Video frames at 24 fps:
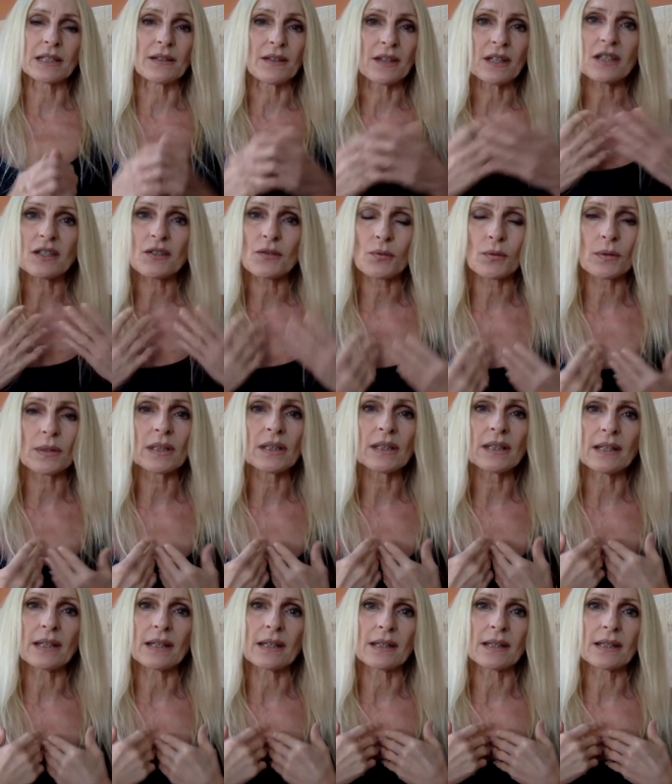and this
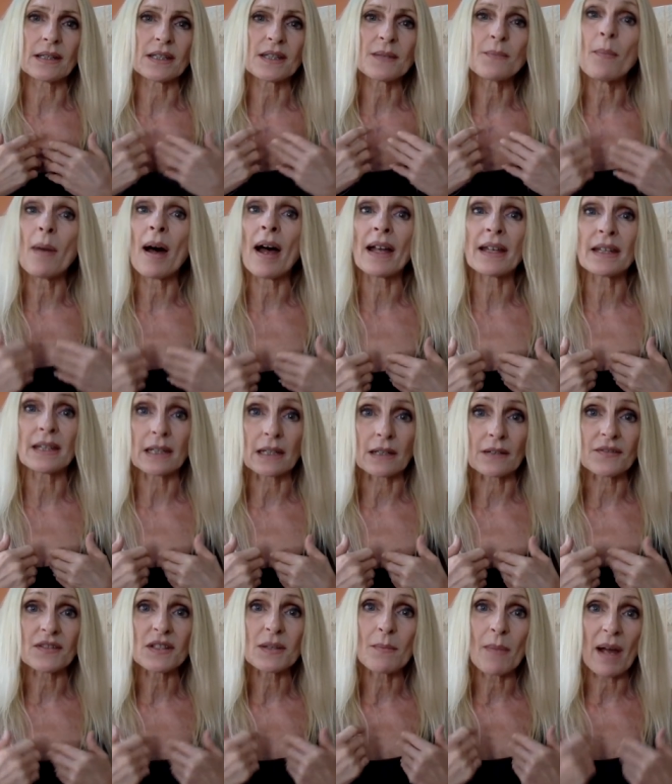really is my
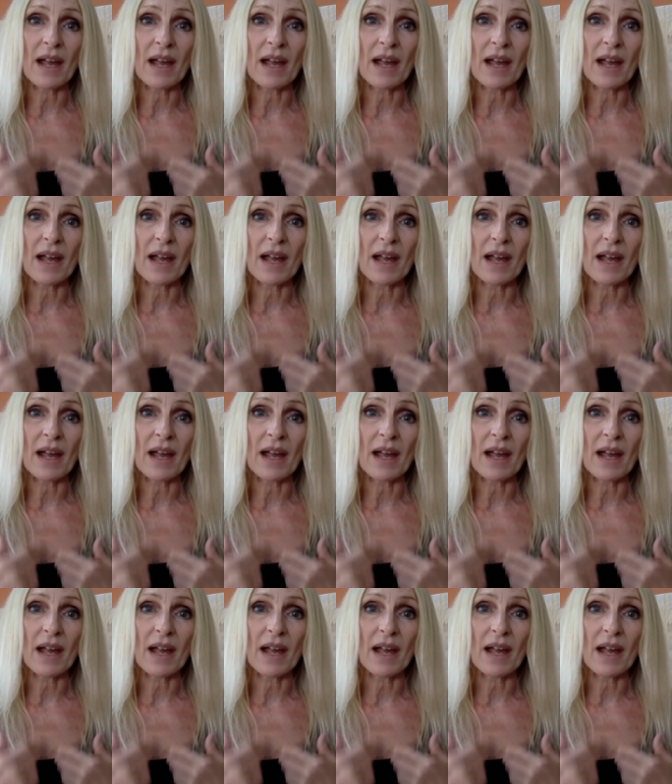gift,